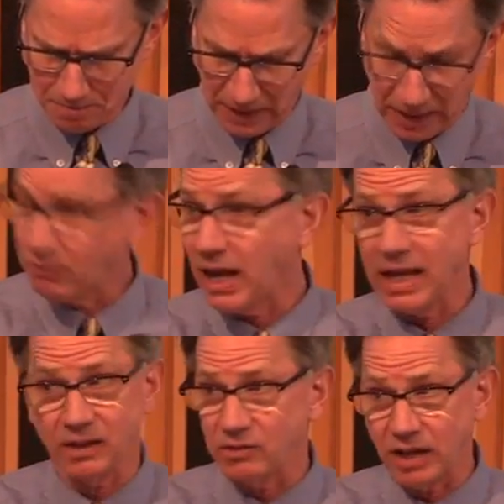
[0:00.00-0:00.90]
And the
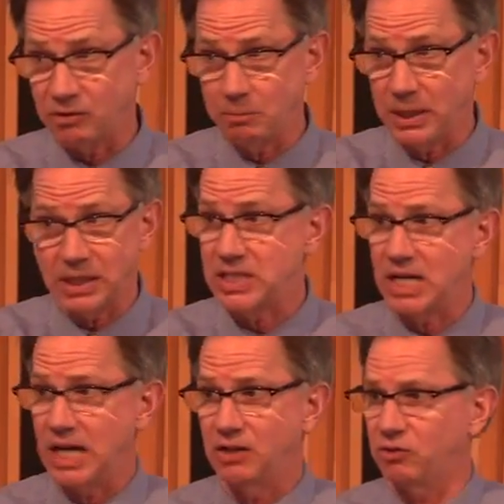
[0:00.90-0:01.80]
violence hasn't been
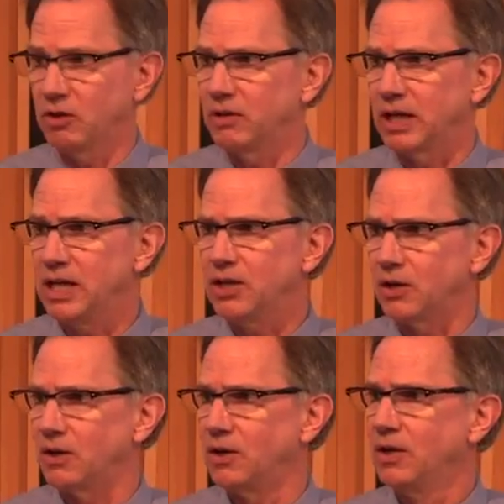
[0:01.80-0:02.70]
contained to Syria
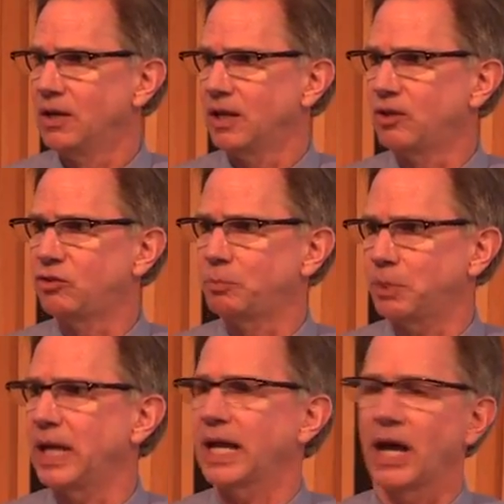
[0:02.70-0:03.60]
either. This is
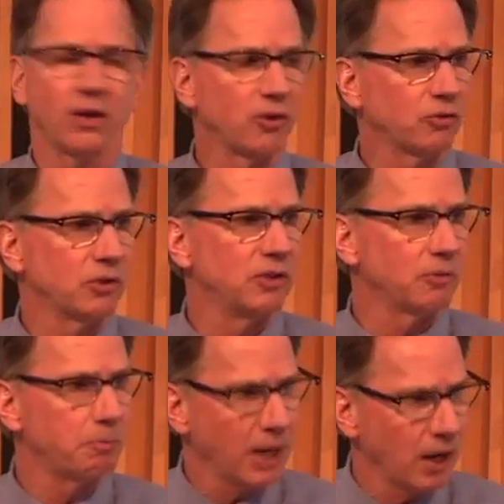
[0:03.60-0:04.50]
playing out on the streets
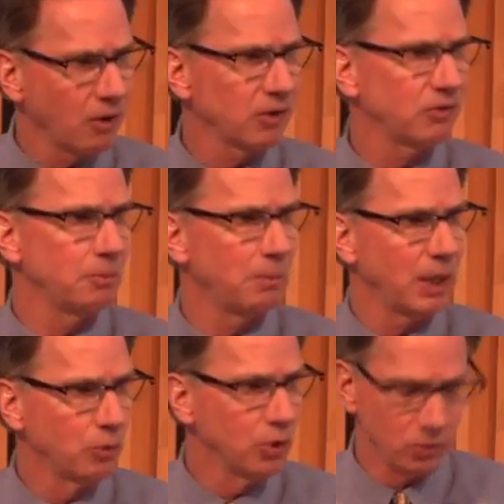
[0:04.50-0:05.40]
of Paris and
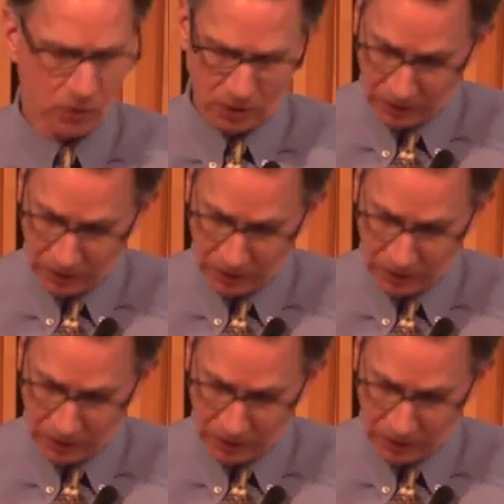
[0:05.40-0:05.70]
Beirut,